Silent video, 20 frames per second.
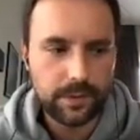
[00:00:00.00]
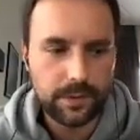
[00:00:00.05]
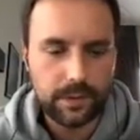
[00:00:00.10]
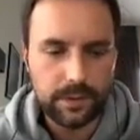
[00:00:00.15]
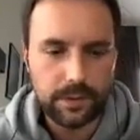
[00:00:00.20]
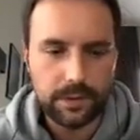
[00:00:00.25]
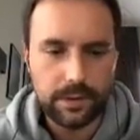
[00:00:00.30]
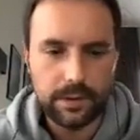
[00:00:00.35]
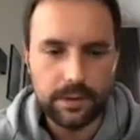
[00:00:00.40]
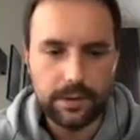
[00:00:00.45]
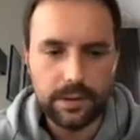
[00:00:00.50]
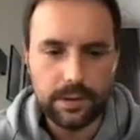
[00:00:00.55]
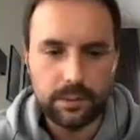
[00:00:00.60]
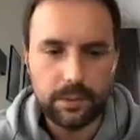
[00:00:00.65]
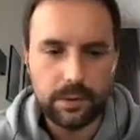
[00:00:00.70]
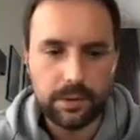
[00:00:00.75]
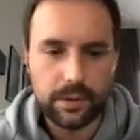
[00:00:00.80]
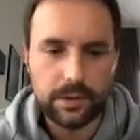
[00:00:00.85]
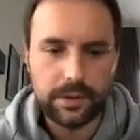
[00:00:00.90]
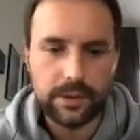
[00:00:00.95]
uh,
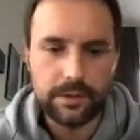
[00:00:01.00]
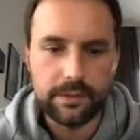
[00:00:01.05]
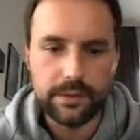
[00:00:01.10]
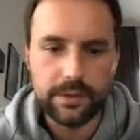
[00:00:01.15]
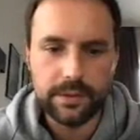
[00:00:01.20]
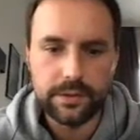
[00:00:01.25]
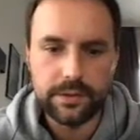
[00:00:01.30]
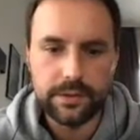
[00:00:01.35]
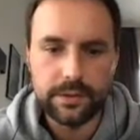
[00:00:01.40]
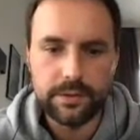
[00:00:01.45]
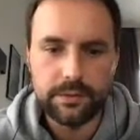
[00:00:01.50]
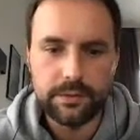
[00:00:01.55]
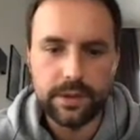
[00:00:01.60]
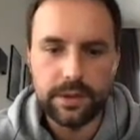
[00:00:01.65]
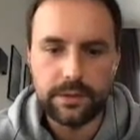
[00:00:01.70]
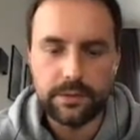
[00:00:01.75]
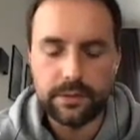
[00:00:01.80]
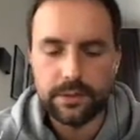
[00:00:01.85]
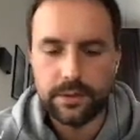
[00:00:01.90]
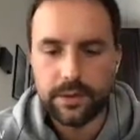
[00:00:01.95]
network activities
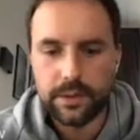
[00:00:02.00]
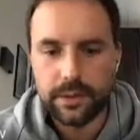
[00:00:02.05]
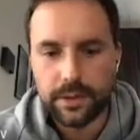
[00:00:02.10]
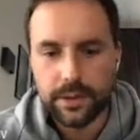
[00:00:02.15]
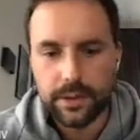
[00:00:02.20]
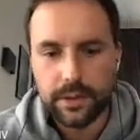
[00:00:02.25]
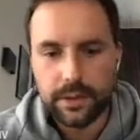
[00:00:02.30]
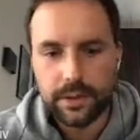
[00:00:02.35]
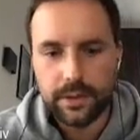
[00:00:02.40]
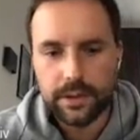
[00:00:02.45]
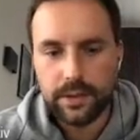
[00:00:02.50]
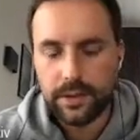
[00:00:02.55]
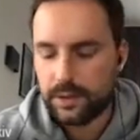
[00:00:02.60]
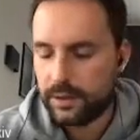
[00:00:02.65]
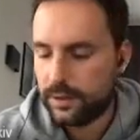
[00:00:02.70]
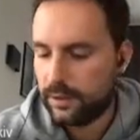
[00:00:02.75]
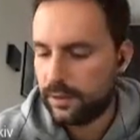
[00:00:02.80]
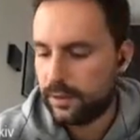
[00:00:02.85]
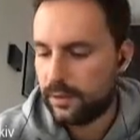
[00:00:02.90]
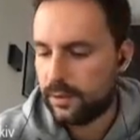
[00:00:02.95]
generator.
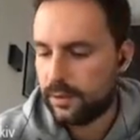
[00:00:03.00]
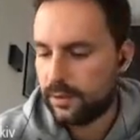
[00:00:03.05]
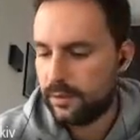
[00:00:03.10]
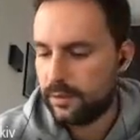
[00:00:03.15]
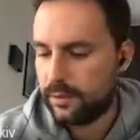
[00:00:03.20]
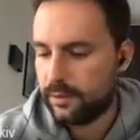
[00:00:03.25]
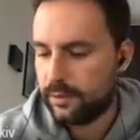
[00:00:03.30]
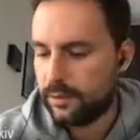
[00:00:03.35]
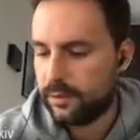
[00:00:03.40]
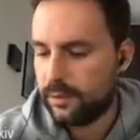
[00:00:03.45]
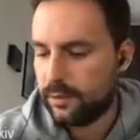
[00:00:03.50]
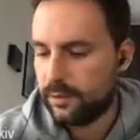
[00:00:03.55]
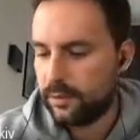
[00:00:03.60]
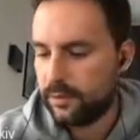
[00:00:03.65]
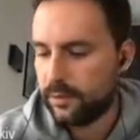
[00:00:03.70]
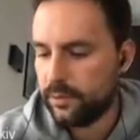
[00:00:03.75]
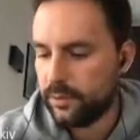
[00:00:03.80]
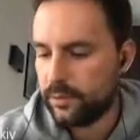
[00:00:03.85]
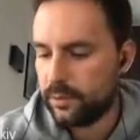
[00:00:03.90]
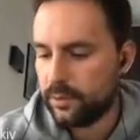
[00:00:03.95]
Uh,
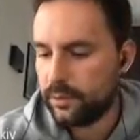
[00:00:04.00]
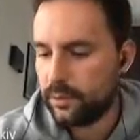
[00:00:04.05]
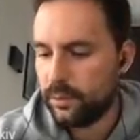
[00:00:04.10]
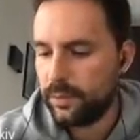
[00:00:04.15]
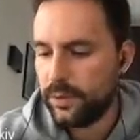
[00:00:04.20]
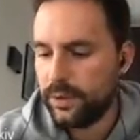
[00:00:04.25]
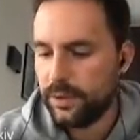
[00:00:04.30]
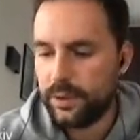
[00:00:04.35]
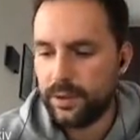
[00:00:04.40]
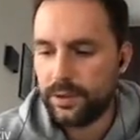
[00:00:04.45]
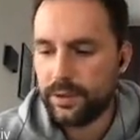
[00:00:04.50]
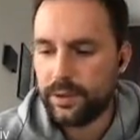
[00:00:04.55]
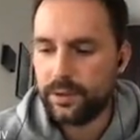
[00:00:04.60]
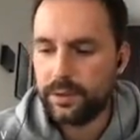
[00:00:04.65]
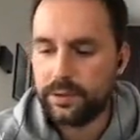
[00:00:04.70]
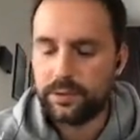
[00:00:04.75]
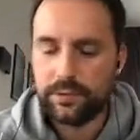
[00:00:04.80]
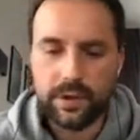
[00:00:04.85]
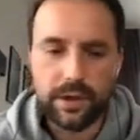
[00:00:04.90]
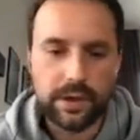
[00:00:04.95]
also, we are
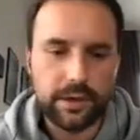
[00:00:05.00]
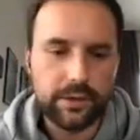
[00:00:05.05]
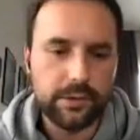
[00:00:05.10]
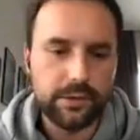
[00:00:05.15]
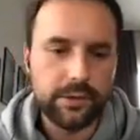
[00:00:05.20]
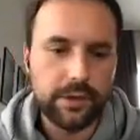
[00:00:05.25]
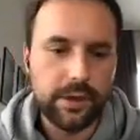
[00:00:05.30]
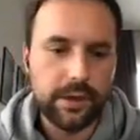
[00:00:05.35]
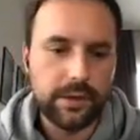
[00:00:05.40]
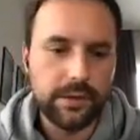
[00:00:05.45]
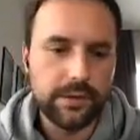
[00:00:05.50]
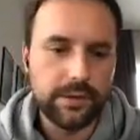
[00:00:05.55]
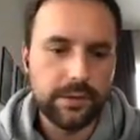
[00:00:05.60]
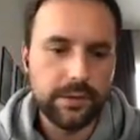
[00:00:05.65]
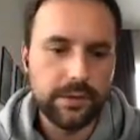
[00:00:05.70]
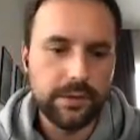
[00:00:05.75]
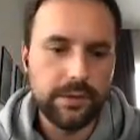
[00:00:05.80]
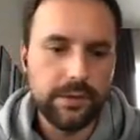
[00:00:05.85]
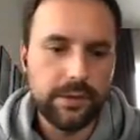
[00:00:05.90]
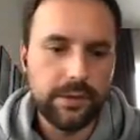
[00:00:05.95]
trying to add
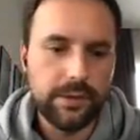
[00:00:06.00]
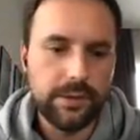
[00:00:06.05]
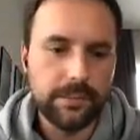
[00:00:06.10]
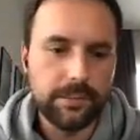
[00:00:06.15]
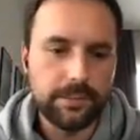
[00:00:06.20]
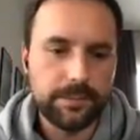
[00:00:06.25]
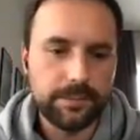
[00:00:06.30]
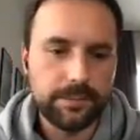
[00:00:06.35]
the